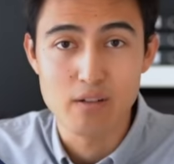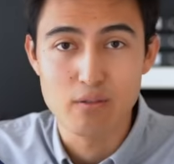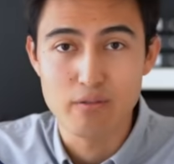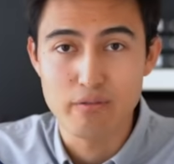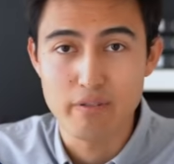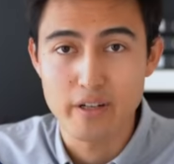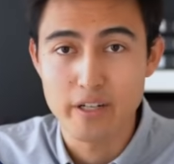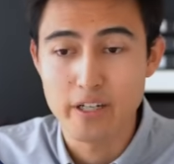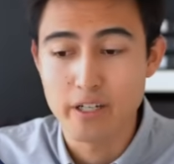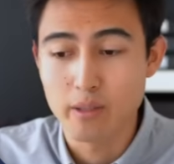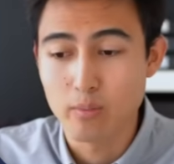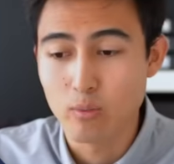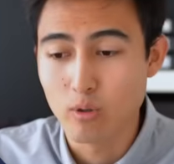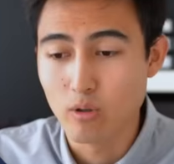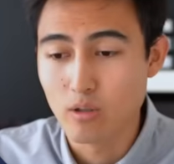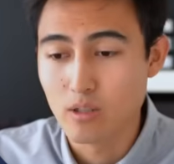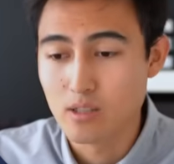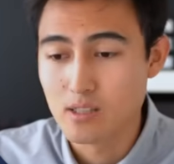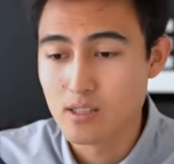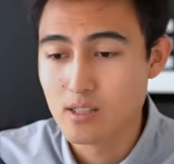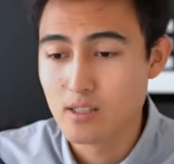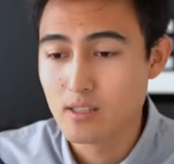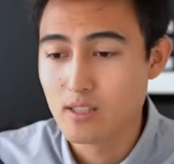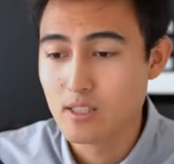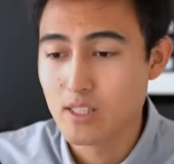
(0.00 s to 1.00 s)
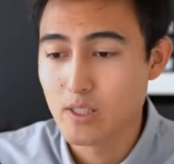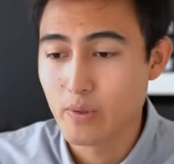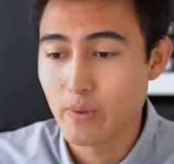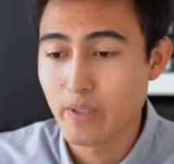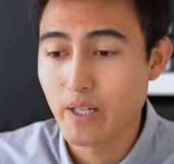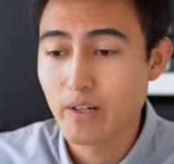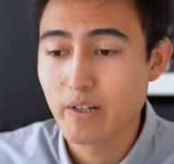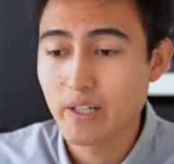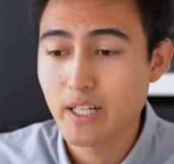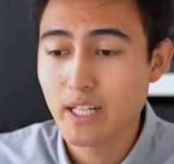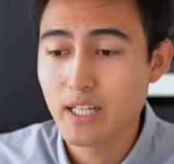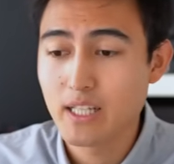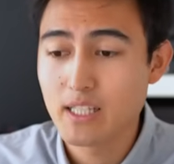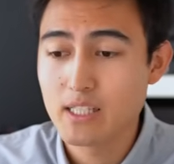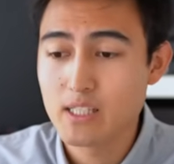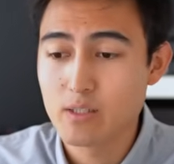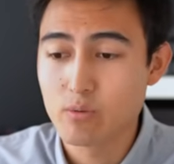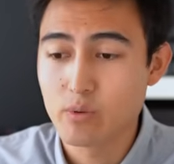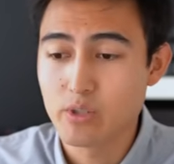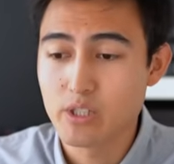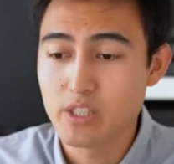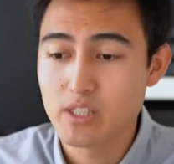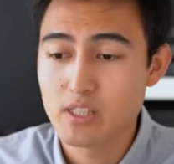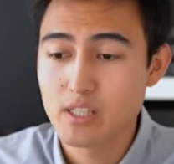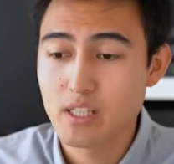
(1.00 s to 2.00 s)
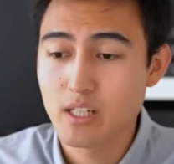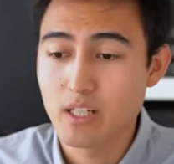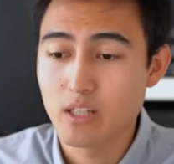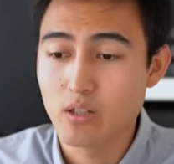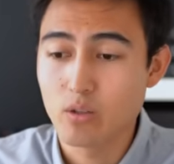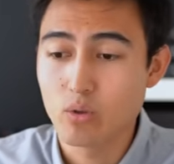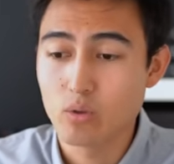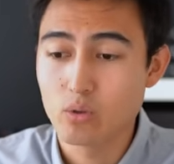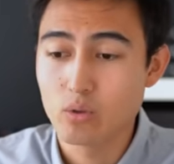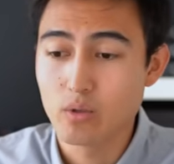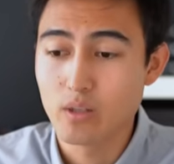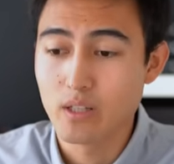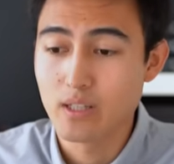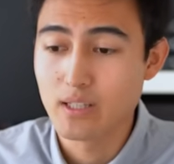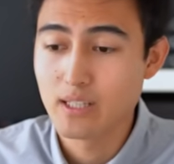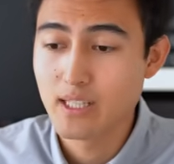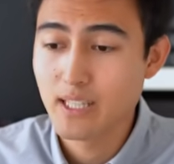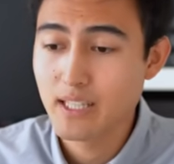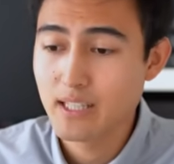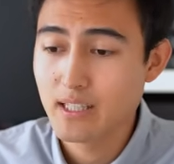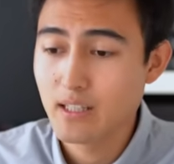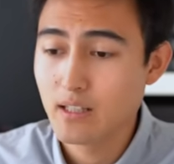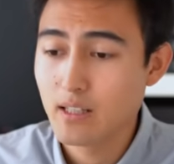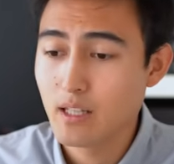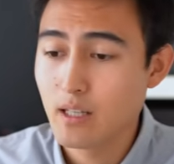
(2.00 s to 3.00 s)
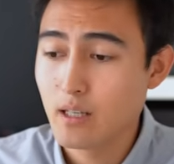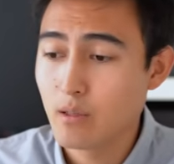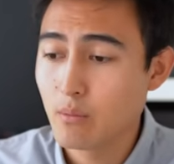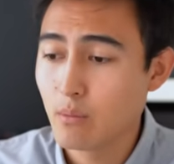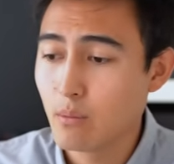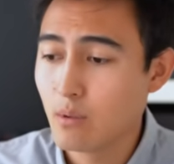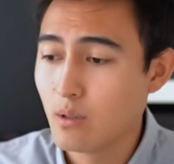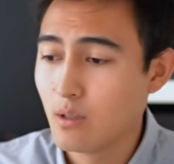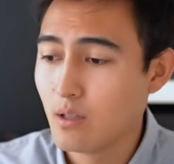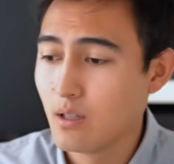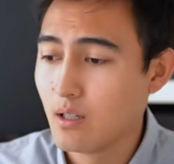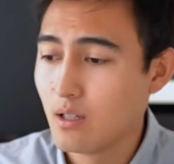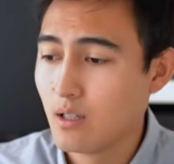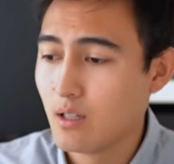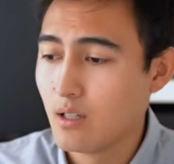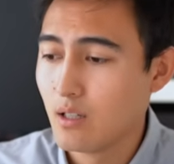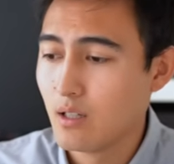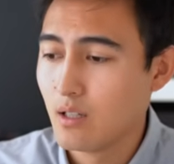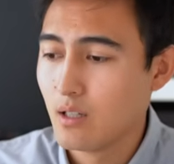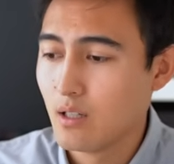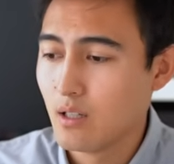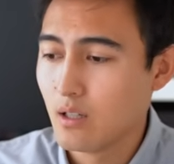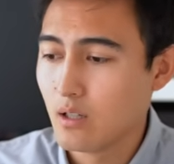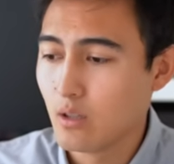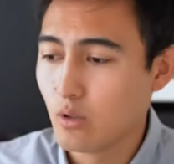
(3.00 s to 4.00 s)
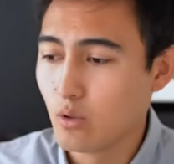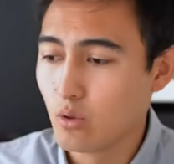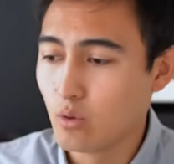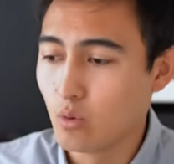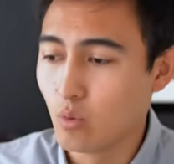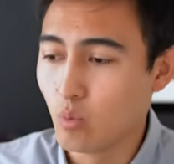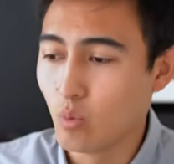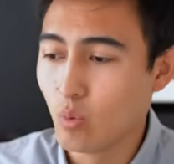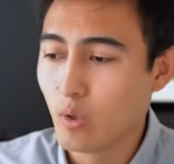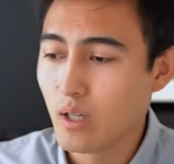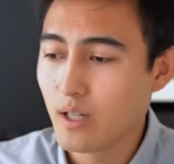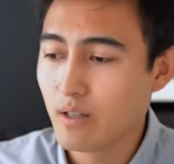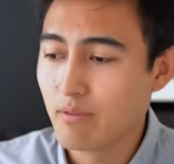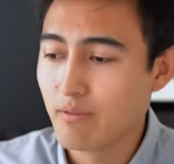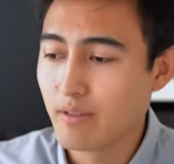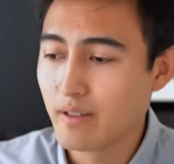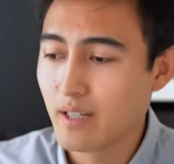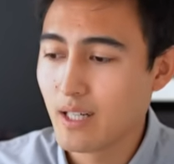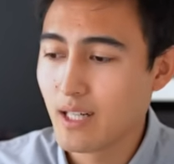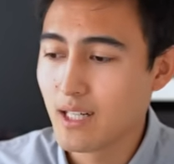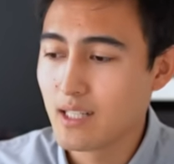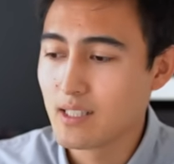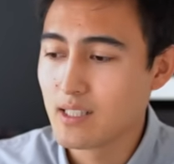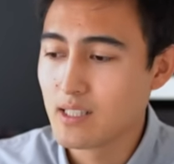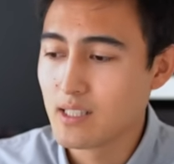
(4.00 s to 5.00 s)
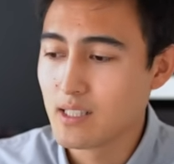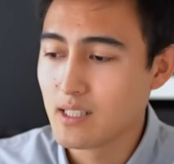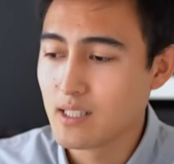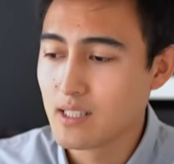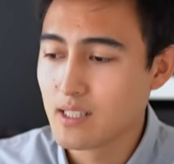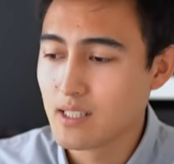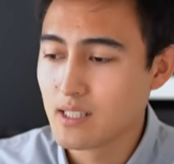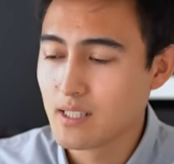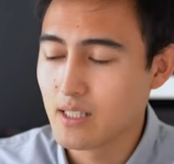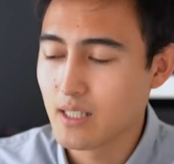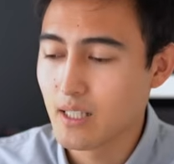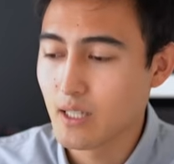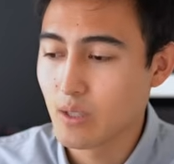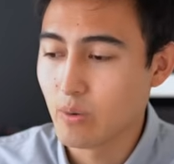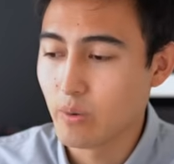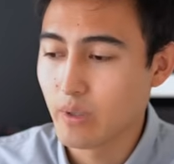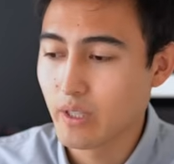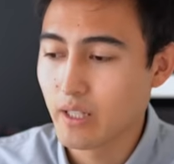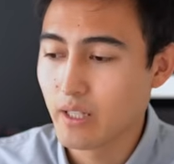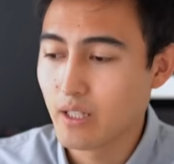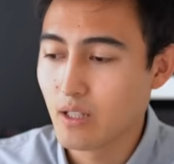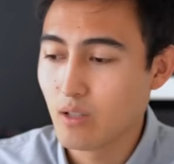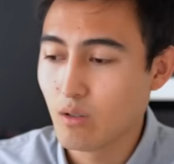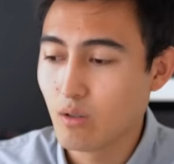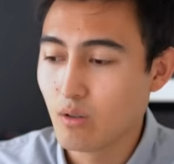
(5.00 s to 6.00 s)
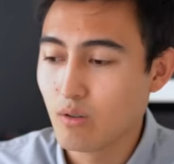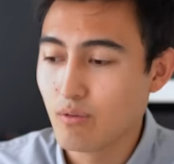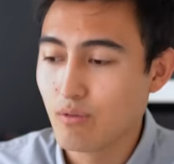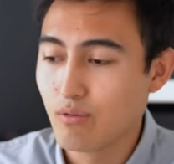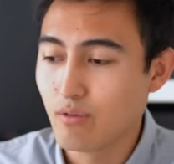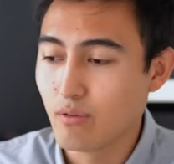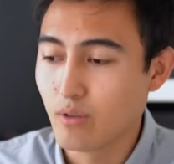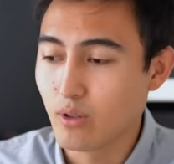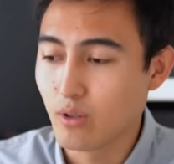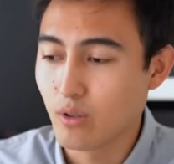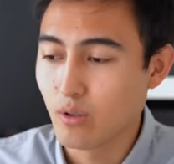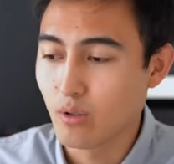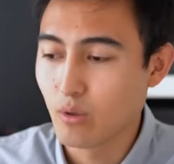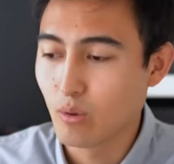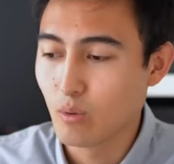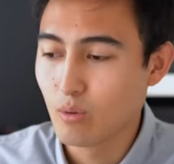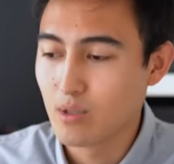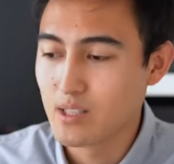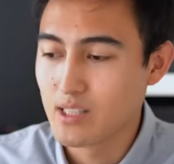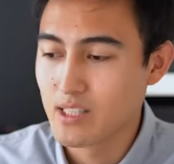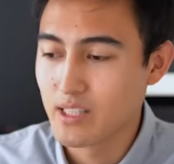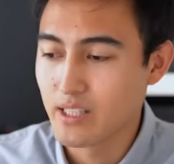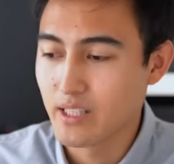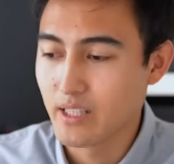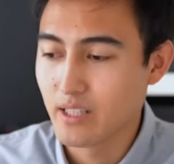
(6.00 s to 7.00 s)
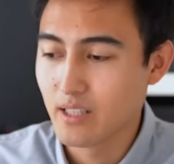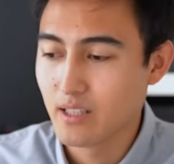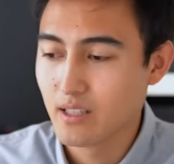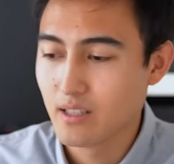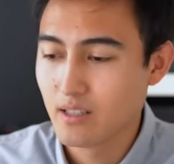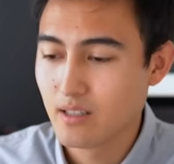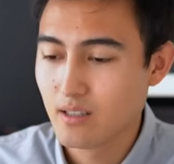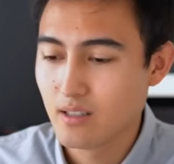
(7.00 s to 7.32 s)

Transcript: of variables. So in our case, we're just gonna go to the data tab, go to what if analysis, and we're gonna look for Goal Seek.